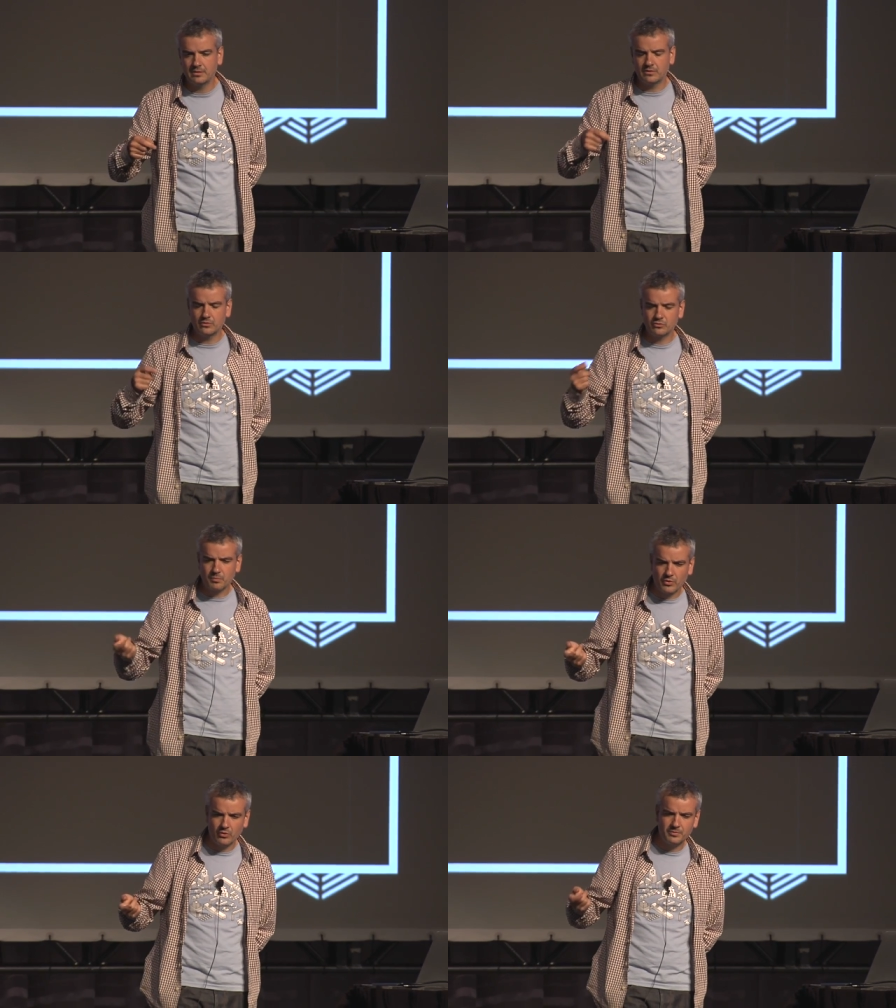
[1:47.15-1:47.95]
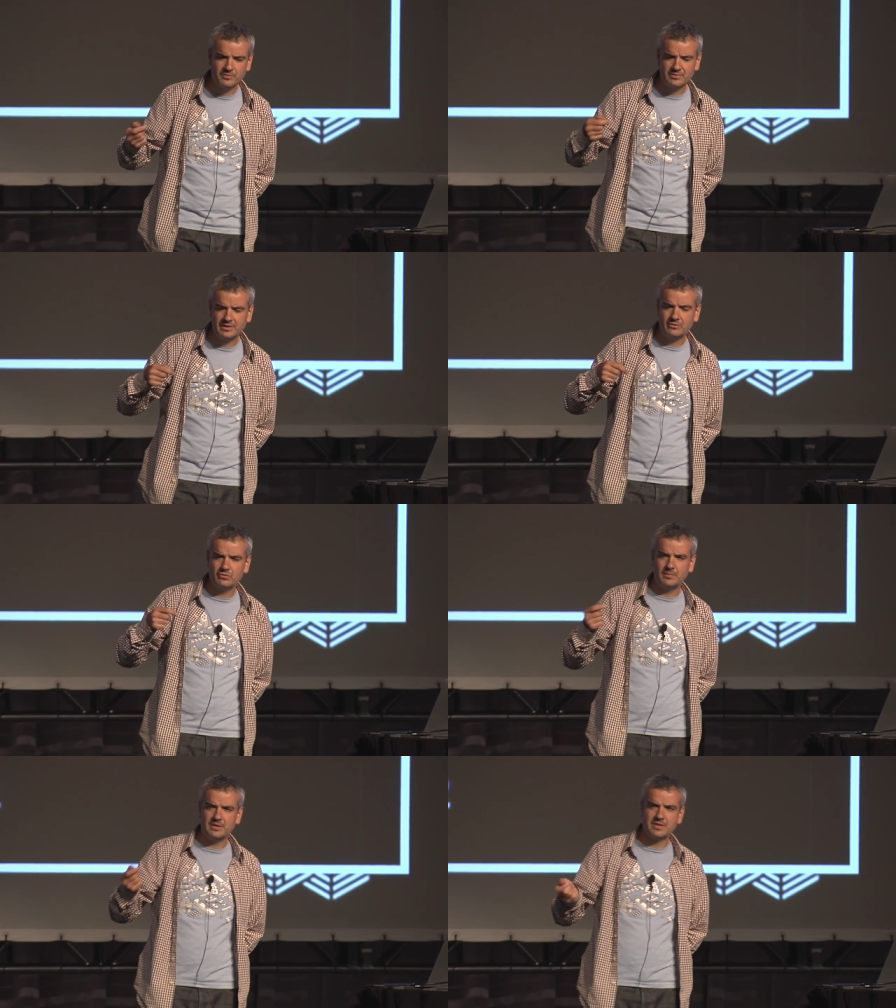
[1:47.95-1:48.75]
those probes need
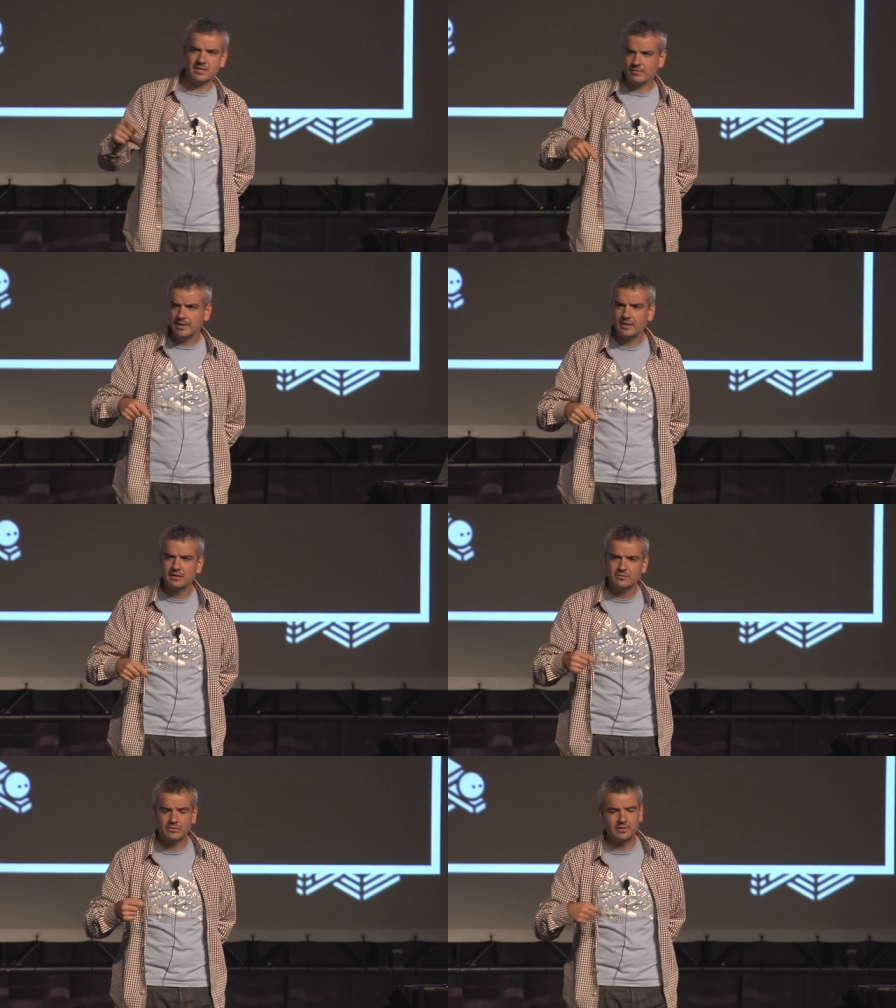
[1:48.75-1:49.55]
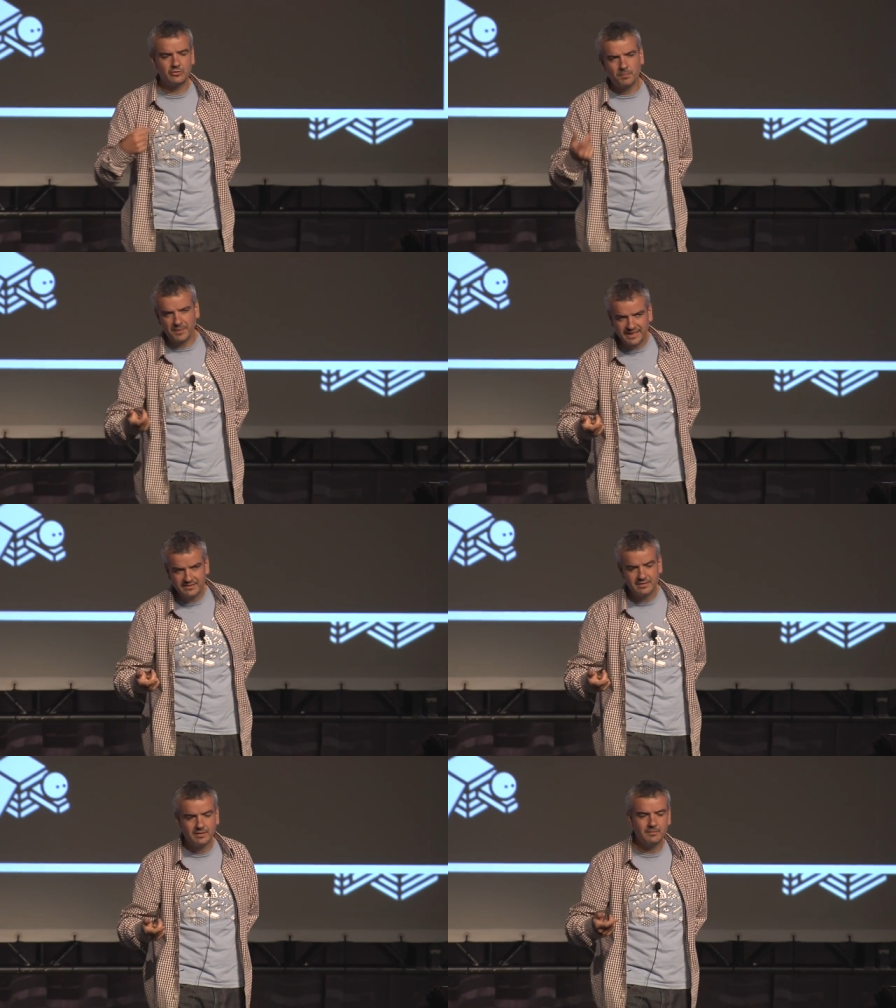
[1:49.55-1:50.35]
to be generated, so you need to
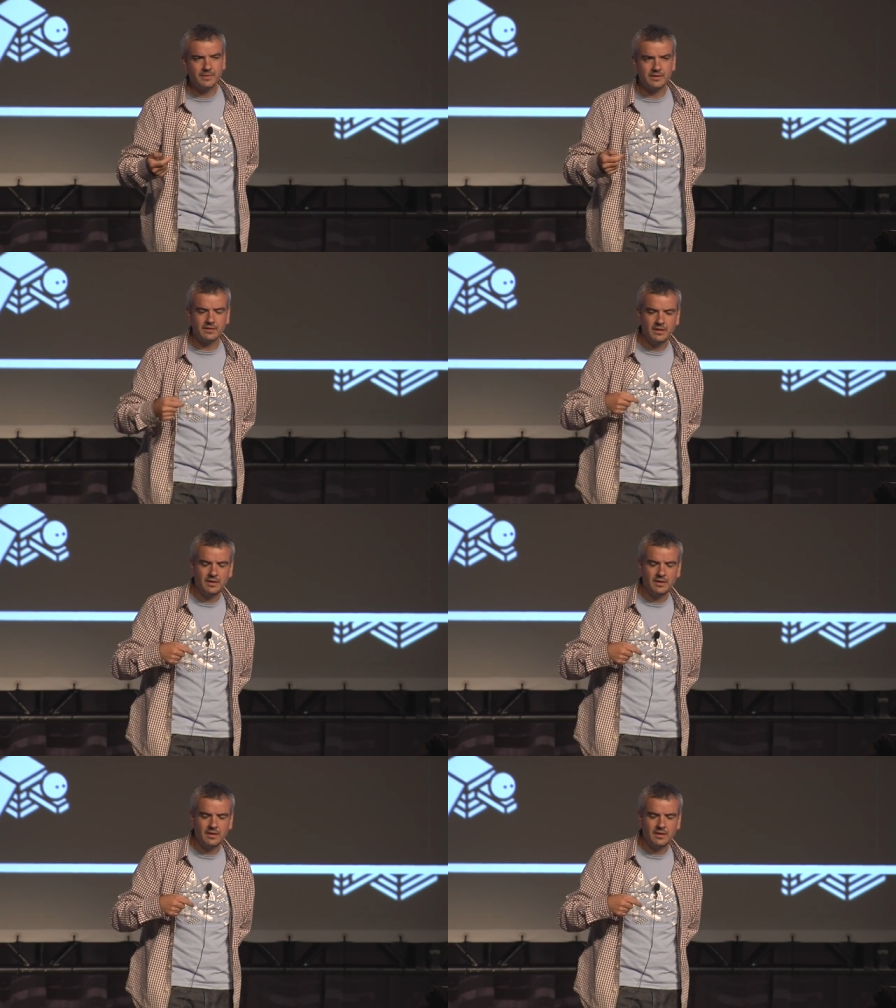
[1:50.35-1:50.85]
place them, but